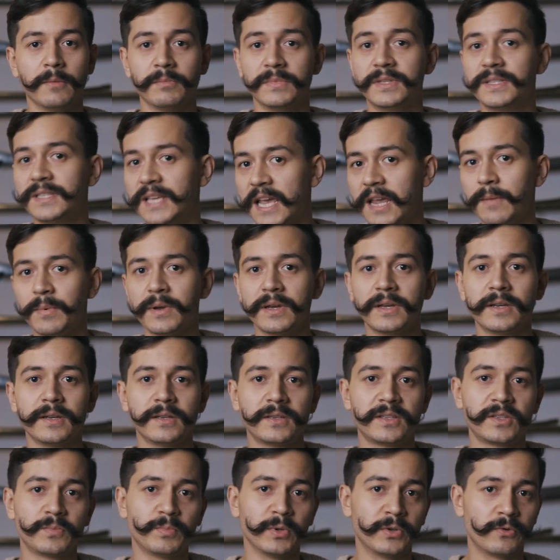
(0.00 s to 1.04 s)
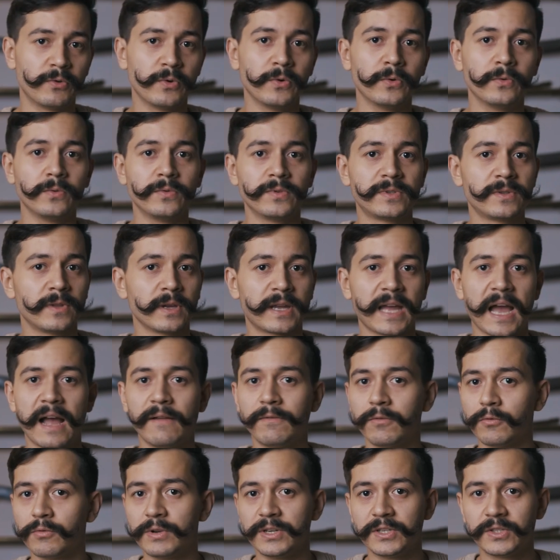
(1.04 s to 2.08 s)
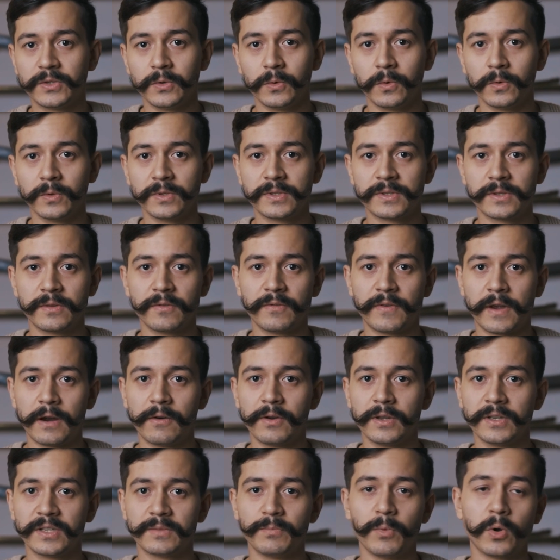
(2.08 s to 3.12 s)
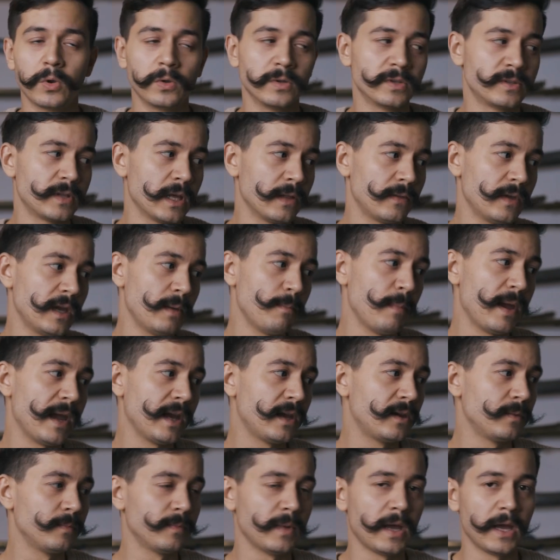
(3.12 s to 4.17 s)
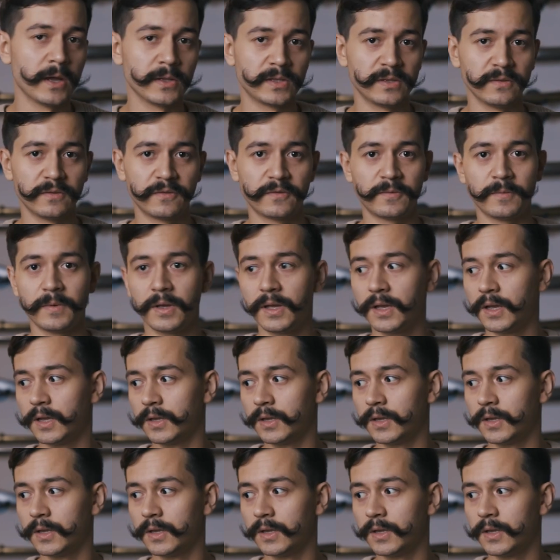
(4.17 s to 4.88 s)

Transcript: sabers, spadroons, the cavalry swords, the various models that they make out of,